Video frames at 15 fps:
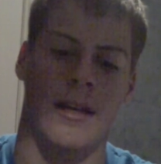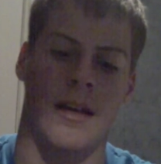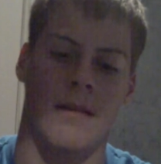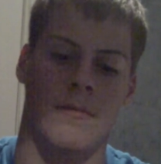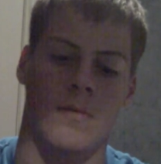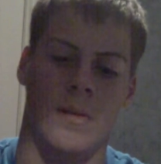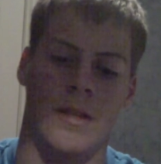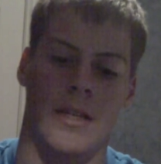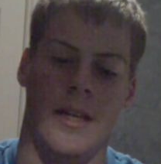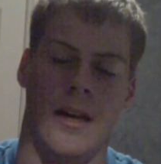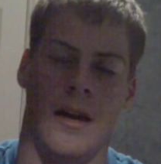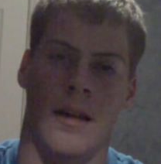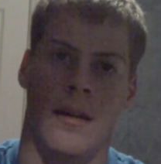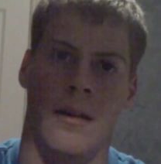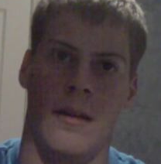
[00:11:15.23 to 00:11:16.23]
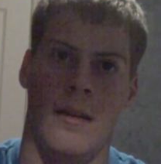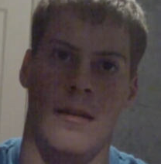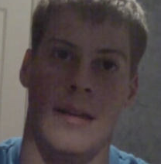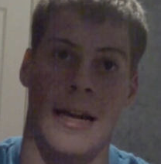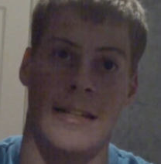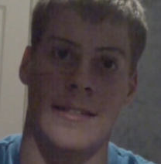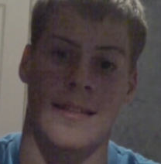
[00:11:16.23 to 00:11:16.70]
It comes with the
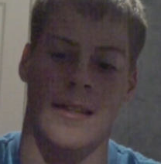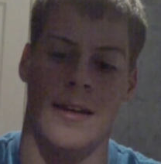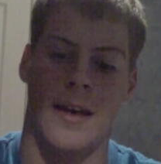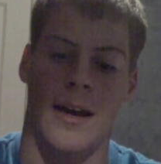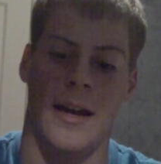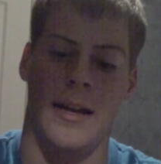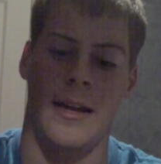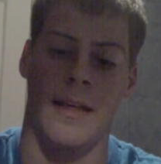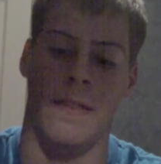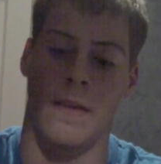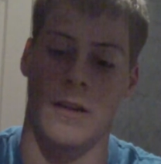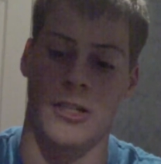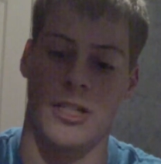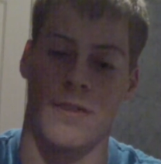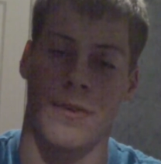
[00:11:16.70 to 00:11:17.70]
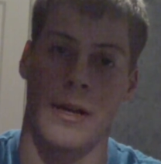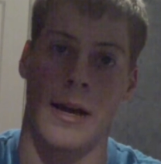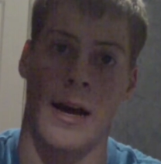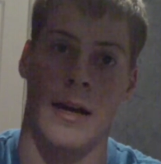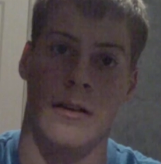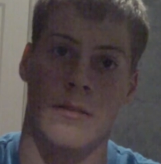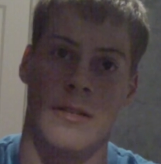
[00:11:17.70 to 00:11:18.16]
Knights of the Nine and the Shivering
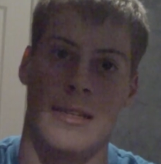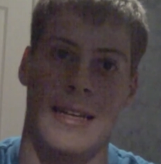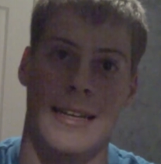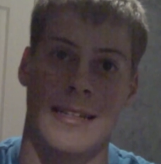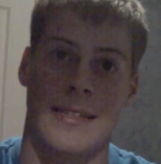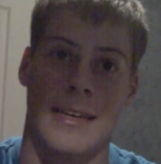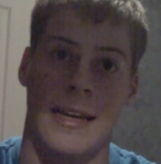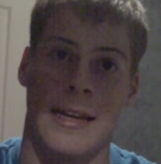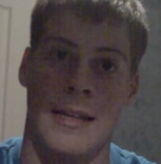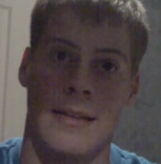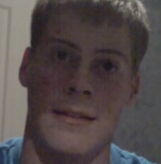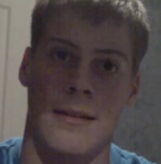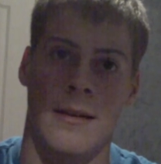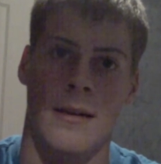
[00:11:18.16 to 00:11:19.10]
Isles disc in it.